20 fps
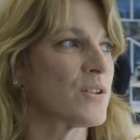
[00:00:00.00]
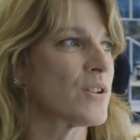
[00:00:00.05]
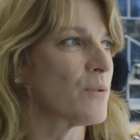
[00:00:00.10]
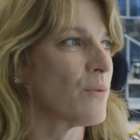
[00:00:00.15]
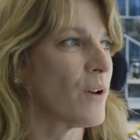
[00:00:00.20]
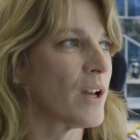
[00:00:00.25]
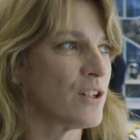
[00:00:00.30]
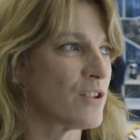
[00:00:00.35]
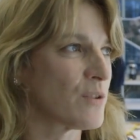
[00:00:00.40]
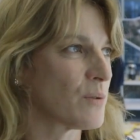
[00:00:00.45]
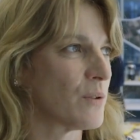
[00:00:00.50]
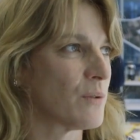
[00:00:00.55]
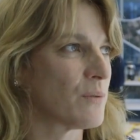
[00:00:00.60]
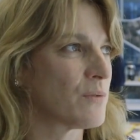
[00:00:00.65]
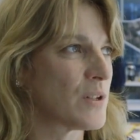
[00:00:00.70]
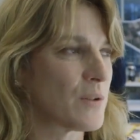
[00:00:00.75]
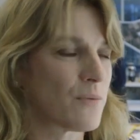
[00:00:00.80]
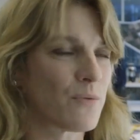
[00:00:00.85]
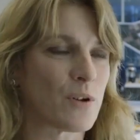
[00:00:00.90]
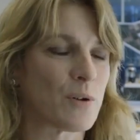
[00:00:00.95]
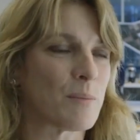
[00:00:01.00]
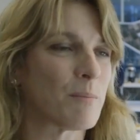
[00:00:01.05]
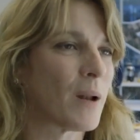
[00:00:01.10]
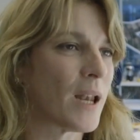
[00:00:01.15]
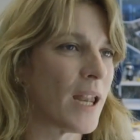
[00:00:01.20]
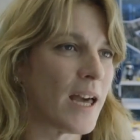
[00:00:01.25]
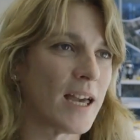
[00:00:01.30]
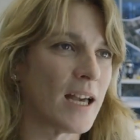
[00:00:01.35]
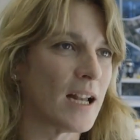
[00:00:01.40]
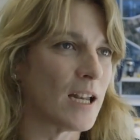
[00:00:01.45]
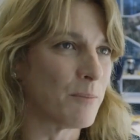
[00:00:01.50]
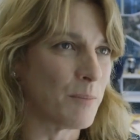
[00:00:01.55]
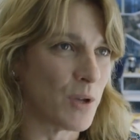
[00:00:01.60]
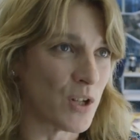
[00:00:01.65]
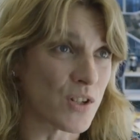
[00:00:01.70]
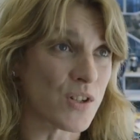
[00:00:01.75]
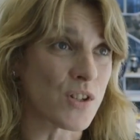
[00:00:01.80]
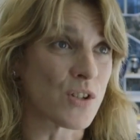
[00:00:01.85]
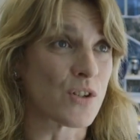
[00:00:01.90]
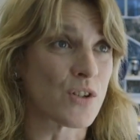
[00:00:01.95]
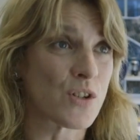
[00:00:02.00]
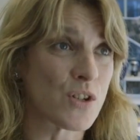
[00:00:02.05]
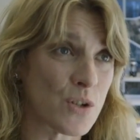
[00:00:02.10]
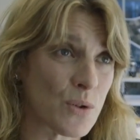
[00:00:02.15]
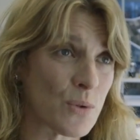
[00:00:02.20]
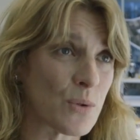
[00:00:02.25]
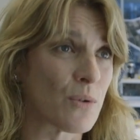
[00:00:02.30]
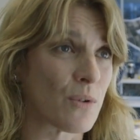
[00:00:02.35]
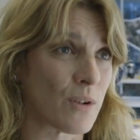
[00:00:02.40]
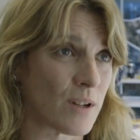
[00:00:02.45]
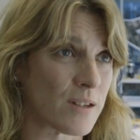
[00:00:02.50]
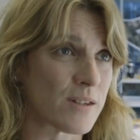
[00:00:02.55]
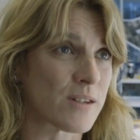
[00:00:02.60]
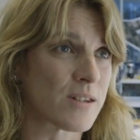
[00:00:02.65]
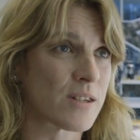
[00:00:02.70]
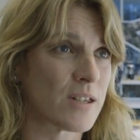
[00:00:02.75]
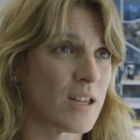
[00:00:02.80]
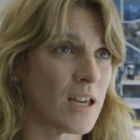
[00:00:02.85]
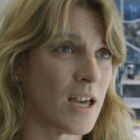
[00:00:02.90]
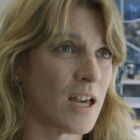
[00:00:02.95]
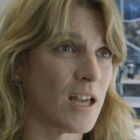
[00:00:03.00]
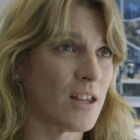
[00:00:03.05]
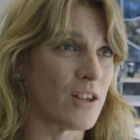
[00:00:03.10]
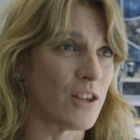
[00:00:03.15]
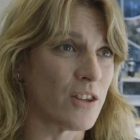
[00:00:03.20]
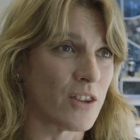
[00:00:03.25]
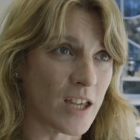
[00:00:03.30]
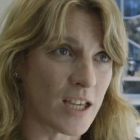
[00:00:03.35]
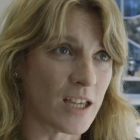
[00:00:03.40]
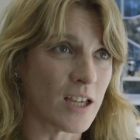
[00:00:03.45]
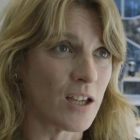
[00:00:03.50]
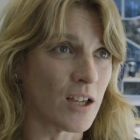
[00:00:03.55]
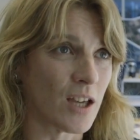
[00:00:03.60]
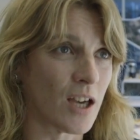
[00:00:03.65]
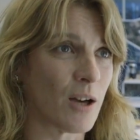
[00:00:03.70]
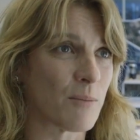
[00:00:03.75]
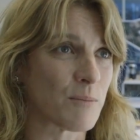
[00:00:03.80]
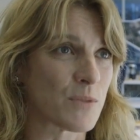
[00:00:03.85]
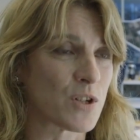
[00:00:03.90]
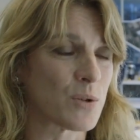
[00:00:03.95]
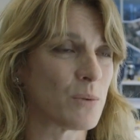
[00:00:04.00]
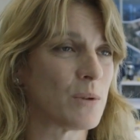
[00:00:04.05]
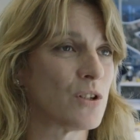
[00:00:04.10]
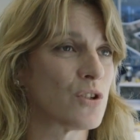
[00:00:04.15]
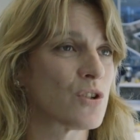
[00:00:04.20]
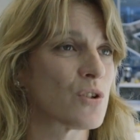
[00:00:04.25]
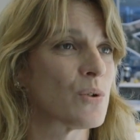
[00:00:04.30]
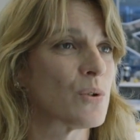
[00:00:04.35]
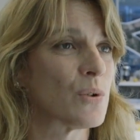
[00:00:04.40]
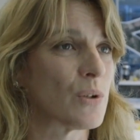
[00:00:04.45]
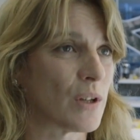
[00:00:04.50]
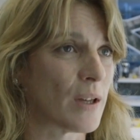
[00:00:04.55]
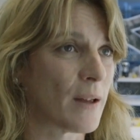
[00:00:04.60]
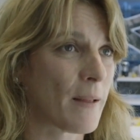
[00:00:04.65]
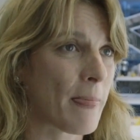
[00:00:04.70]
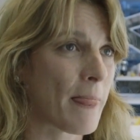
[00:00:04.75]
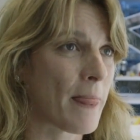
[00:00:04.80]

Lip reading: arrangement of different play elements and stories that they can come to enjoy.